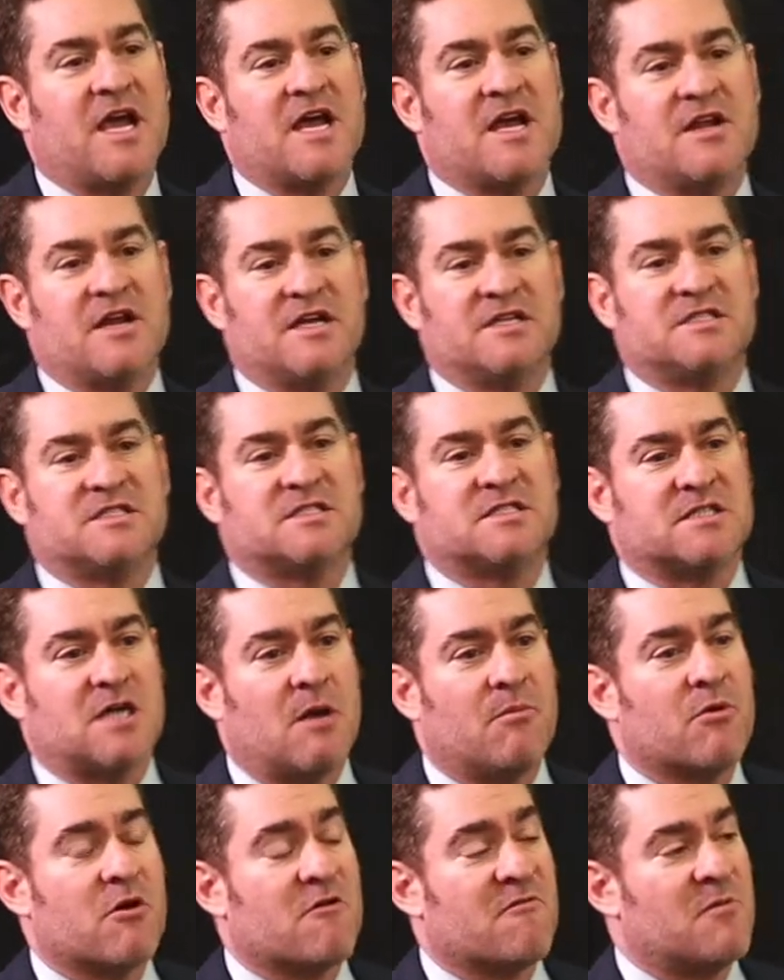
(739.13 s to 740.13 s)
in a
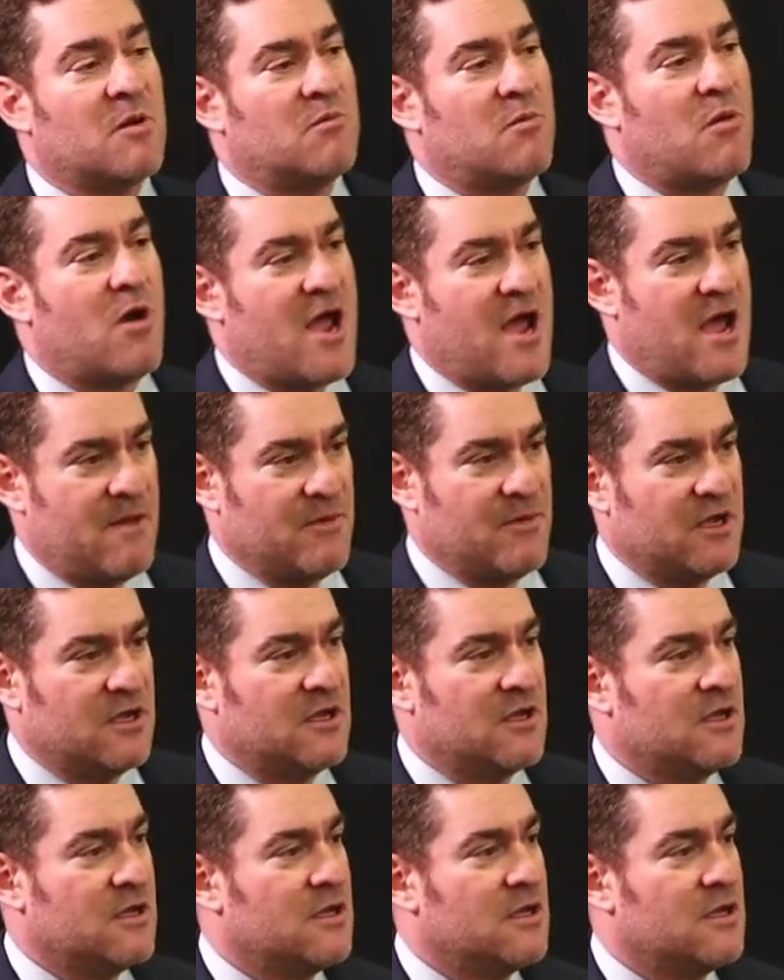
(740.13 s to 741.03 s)
suburb of Miami.